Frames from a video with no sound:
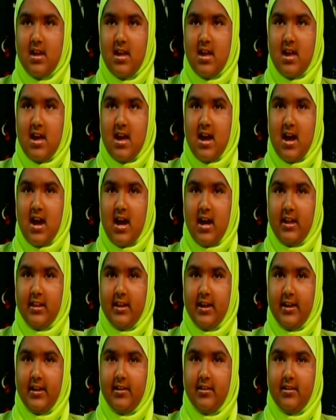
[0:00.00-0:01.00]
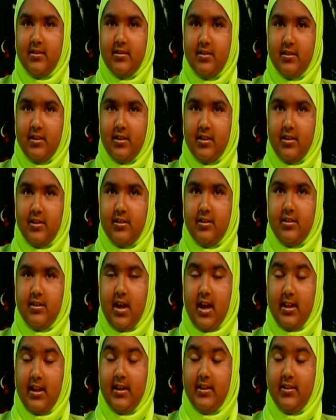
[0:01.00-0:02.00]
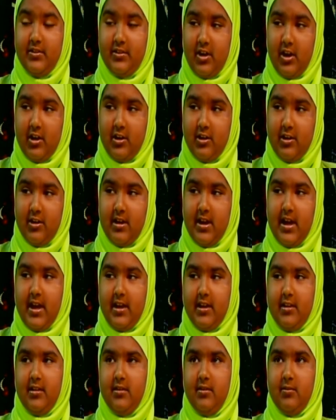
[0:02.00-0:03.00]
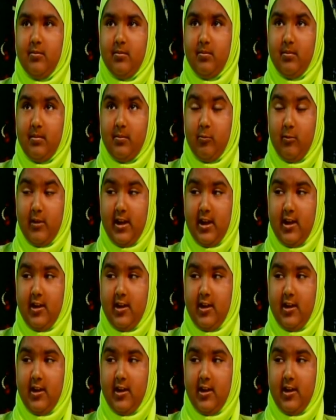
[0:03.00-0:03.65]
I like soccer and reading.